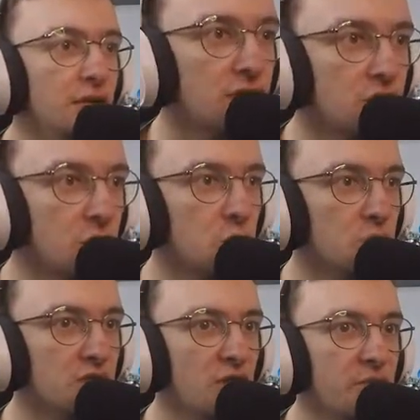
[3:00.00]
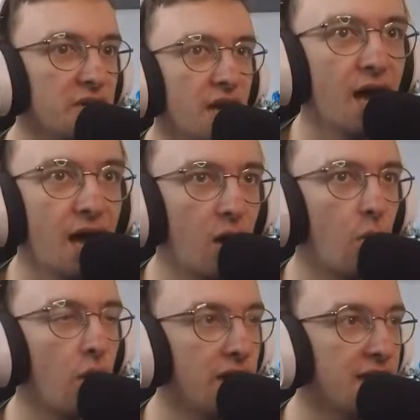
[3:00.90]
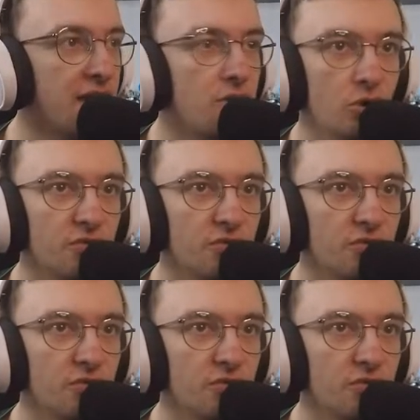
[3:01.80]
Can someone tell me how I hit none of